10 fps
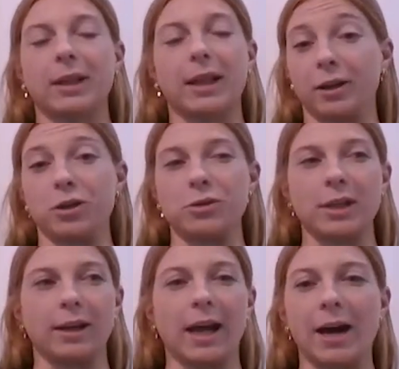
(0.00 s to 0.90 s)
like you
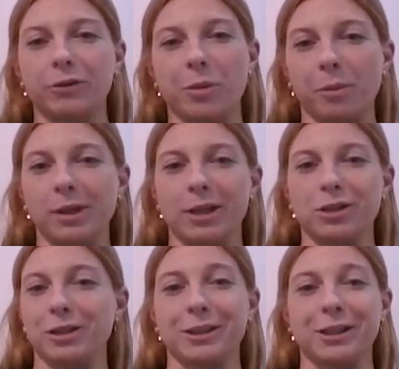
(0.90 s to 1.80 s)
said, half the
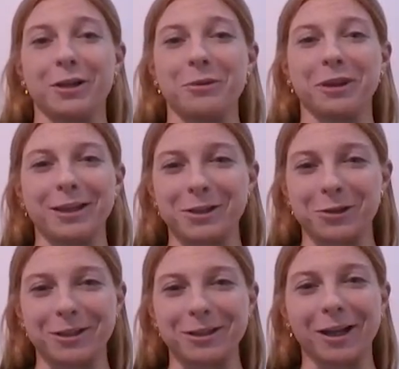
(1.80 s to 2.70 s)
population is dealing with this.
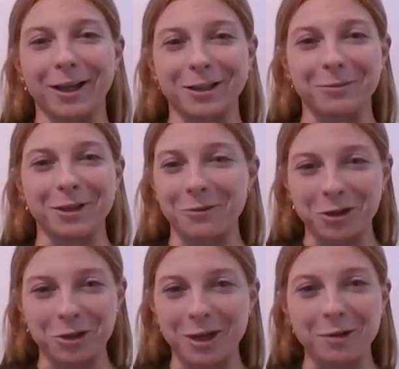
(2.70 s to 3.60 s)
So it's not like something that we
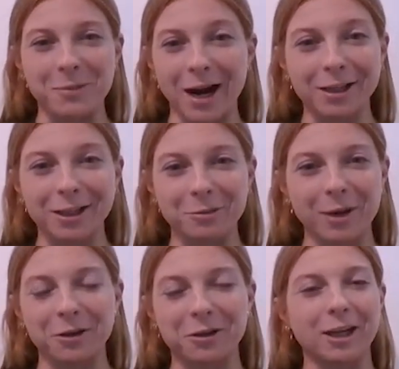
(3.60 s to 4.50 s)
should be embarrassed
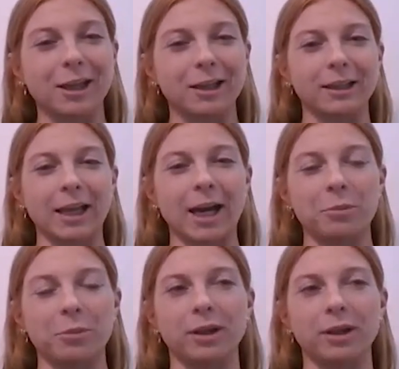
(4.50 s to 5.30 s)
about or anything like that.